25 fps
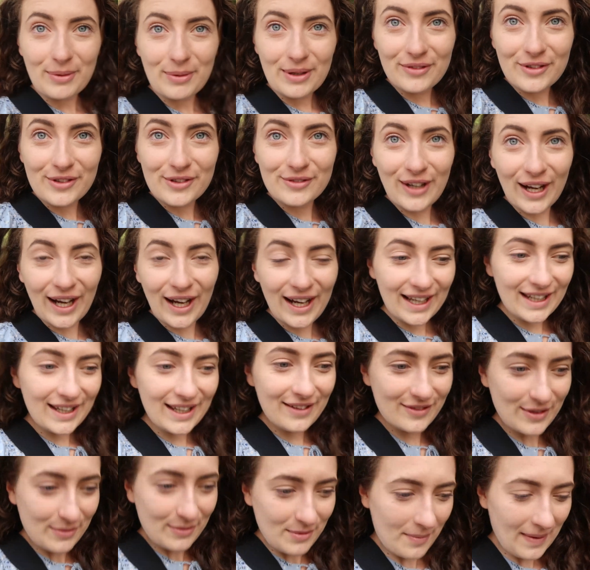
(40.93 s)
We've
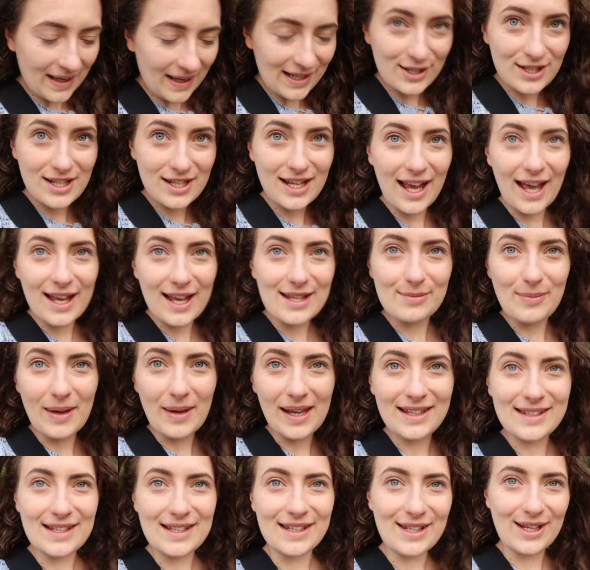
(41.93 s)
arrived and we managed to get a
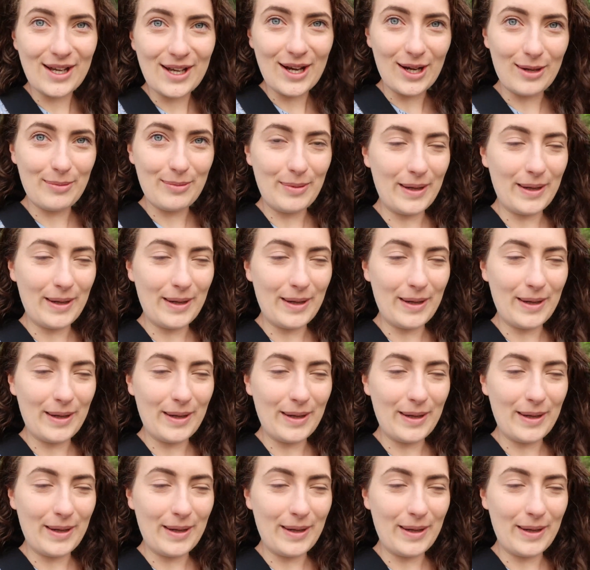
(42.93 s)
space in the car